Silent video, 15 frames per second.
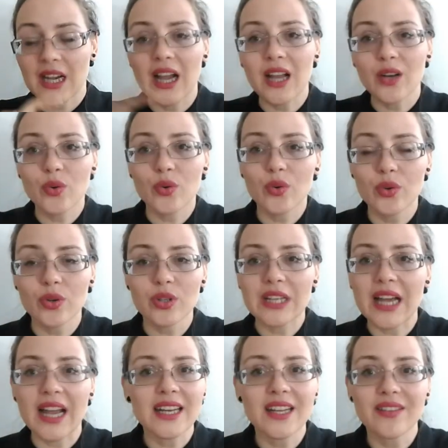I look good.
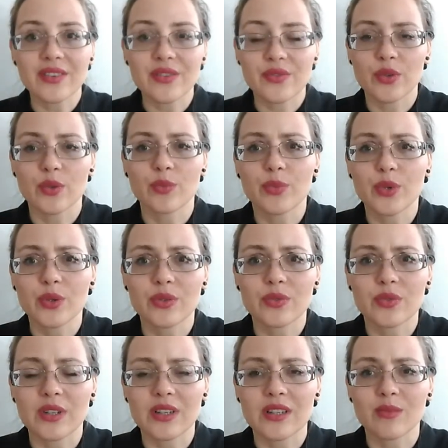I never feel
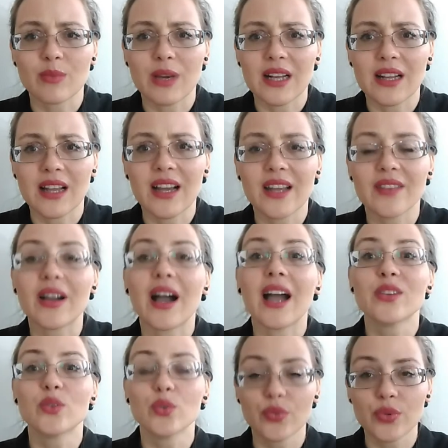beautiful in my life. I
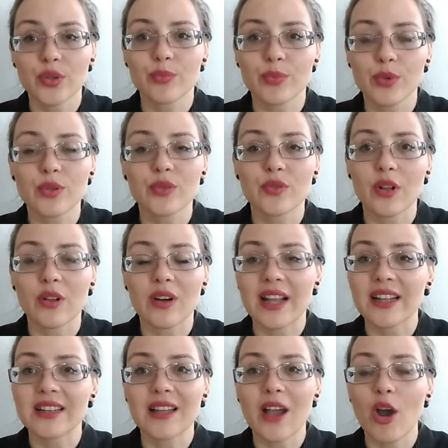do feel beautiful
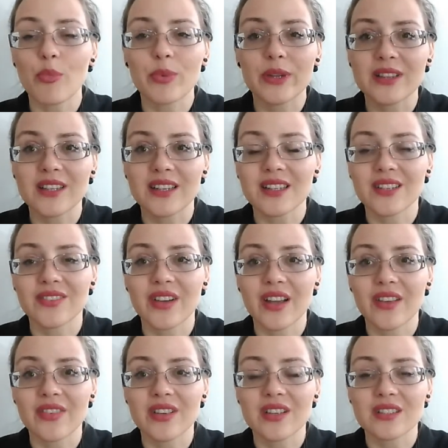right now, but
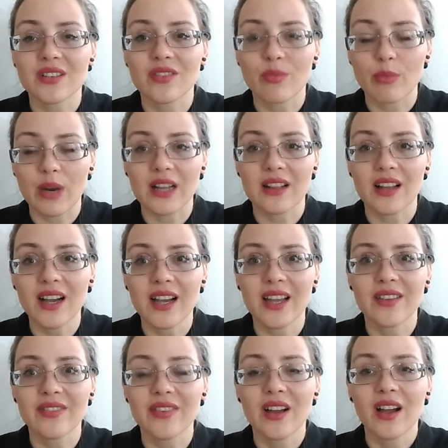35 years of my
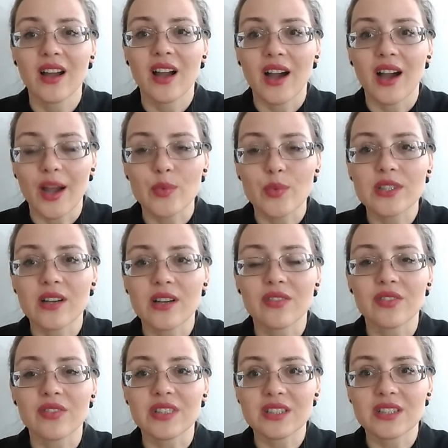life, I was
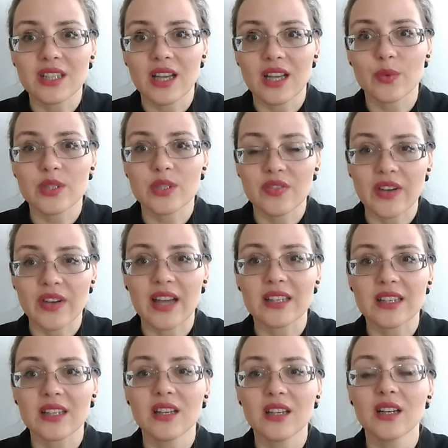convinced that I was fat
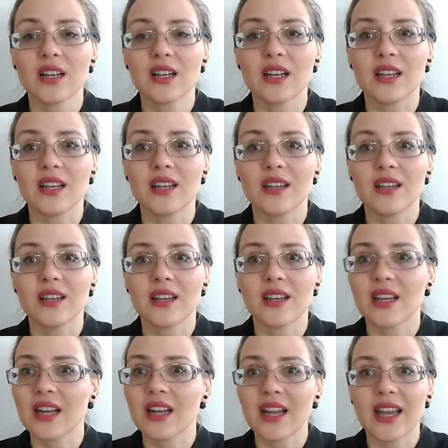and ugly
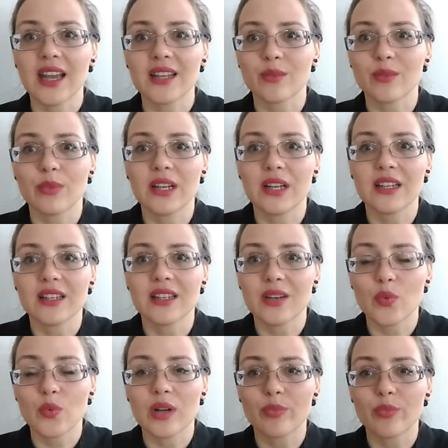and I had a million
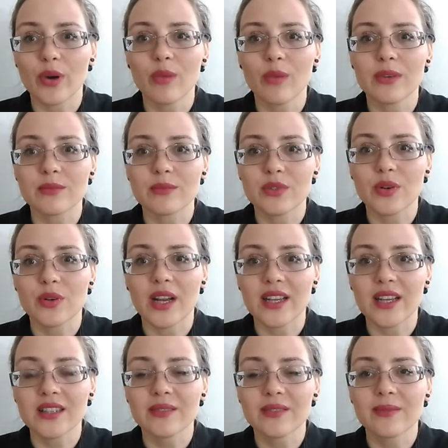and one problems,
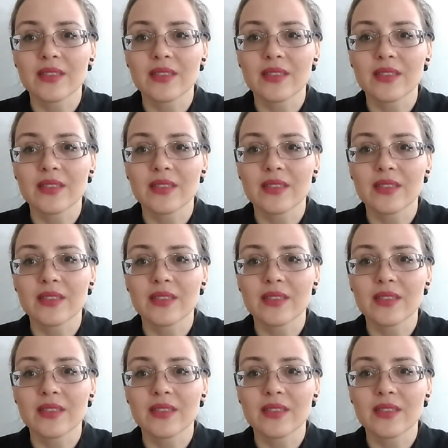right?